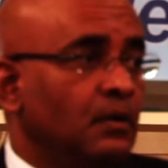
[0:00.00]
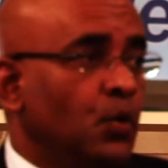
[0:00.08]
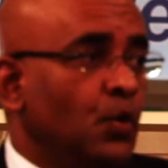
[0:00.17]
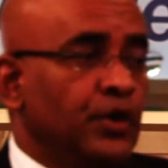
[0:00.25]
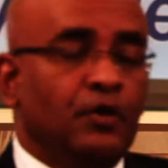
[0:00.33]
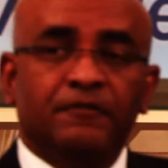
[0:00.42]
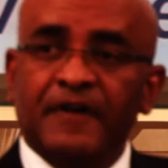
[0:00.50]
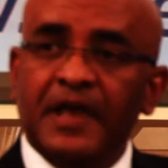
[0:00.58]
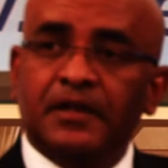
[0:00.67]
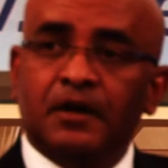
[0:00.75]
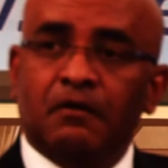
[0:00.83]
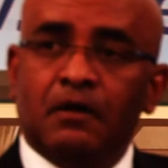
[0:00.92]
who you
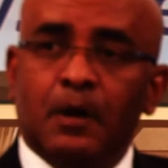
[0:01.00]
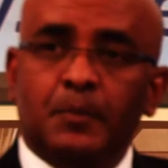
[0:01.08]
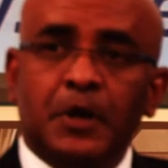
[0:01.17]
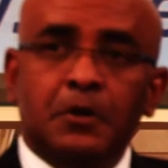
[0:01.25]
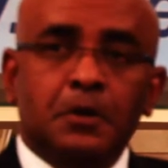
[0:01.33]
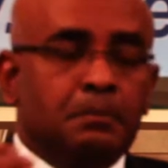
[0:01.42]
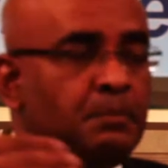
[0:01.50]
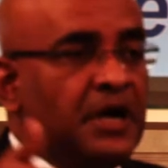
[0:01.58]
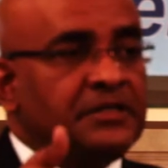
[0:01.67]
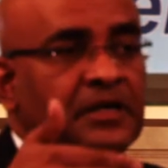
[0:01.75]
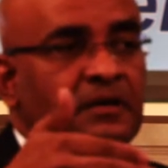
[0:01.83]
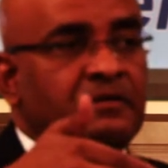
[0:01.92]
find corrupt.
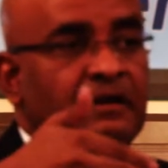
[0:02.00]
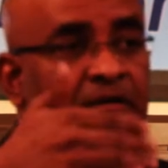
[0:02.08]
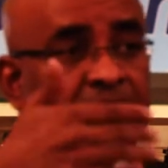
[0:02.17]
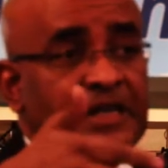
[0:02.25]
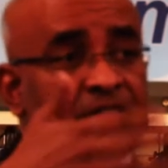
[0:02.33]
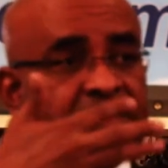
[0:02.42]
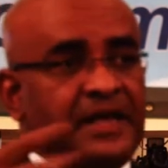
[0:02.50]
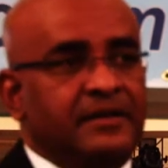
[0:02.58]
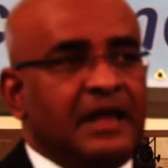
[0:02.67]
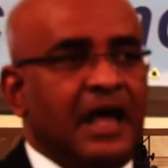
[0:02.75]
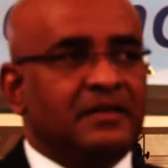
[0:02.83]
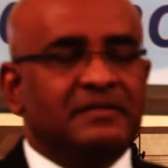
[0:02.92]
But they said
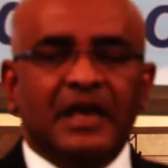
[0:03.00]
that.